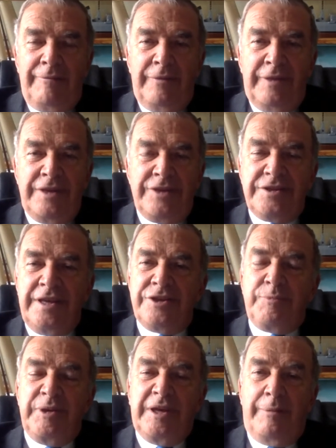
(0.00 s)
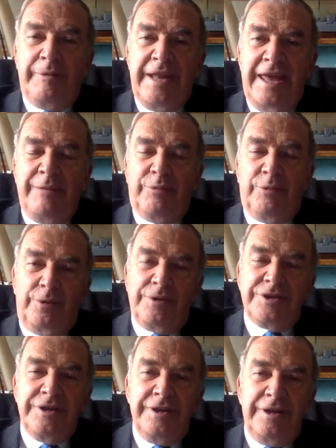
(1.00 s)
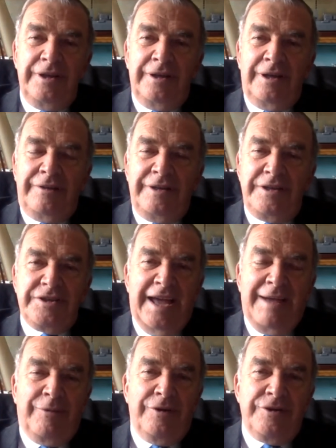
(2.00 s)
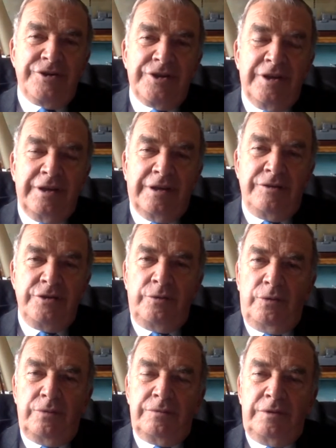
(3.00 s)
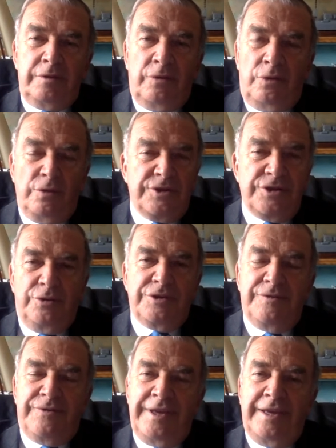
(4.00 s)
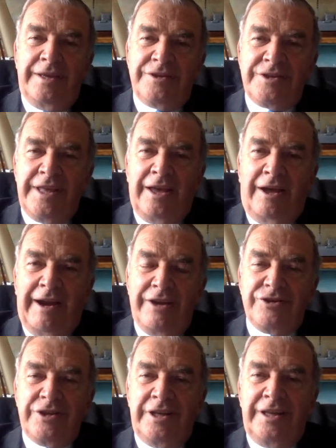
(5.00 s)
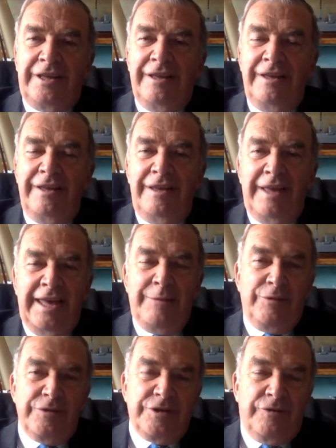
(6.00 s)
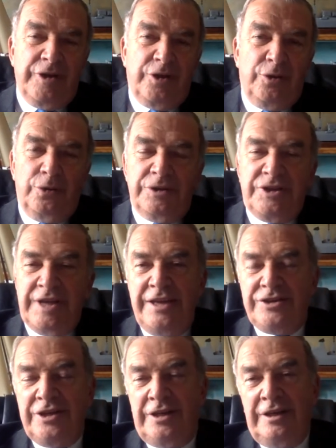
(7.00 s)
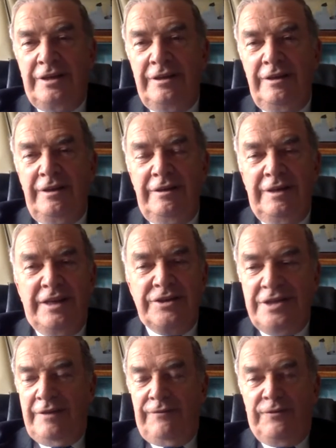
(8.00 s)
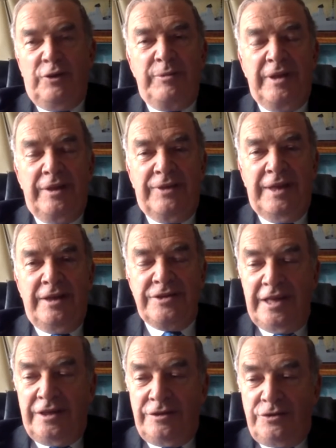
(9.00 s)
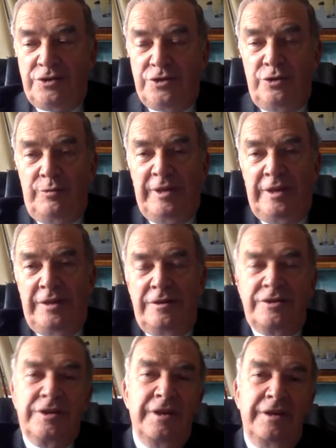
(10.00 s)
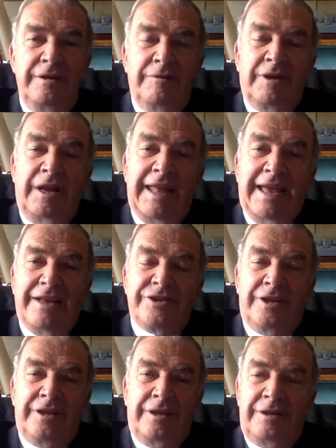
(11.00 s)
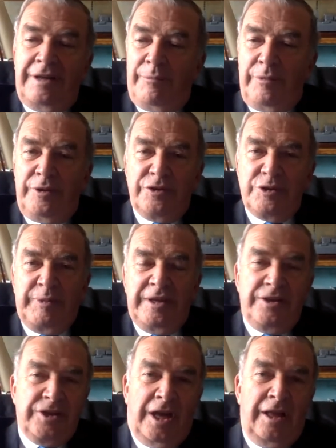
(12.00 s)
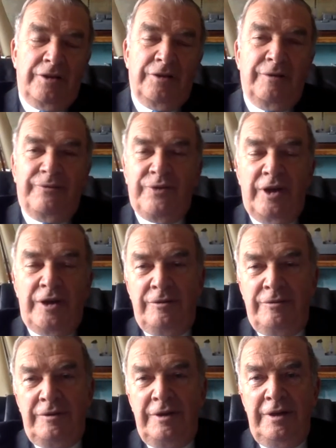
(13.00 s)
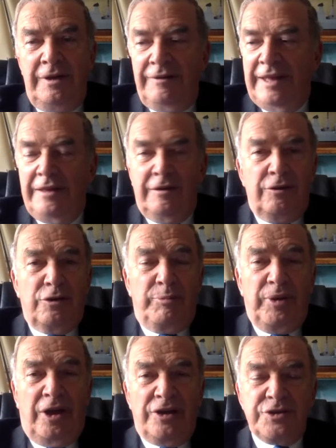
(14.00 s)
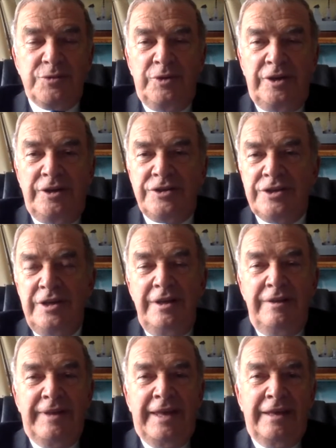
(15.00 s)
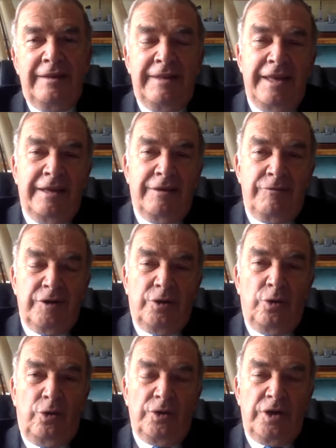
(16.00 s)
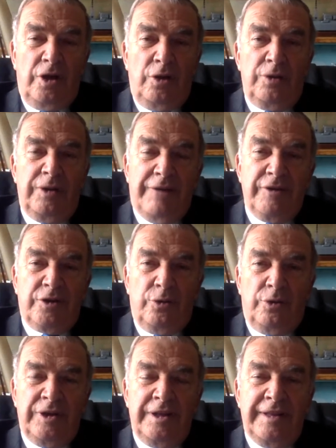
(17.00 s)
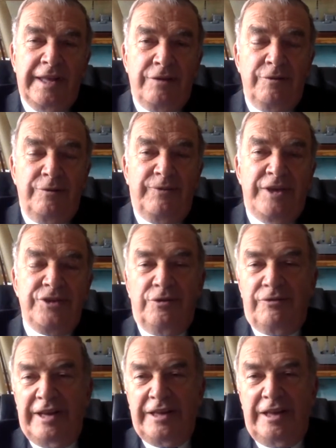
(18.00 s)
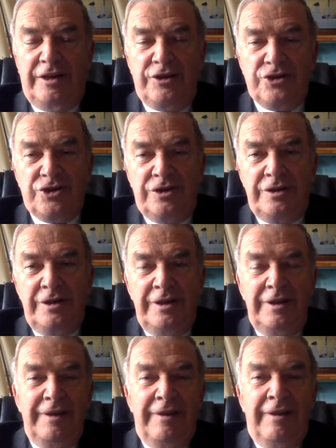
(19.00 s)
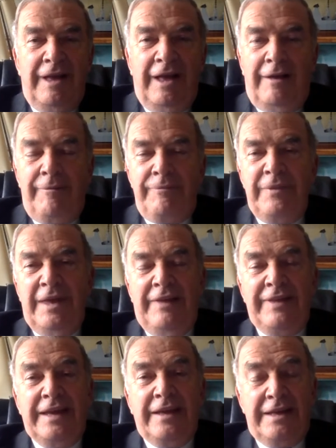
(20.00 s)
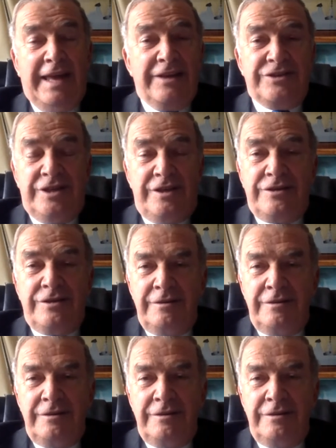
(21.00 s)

these things become enabled, and these cameras can do all sorts of things. They are actually able to record data. Yes, filming things. They can zoom in and collect a number that's being dialed on a phone. They can look at passwords. They can record and hold that recording. They can do facial recognition. And they're connected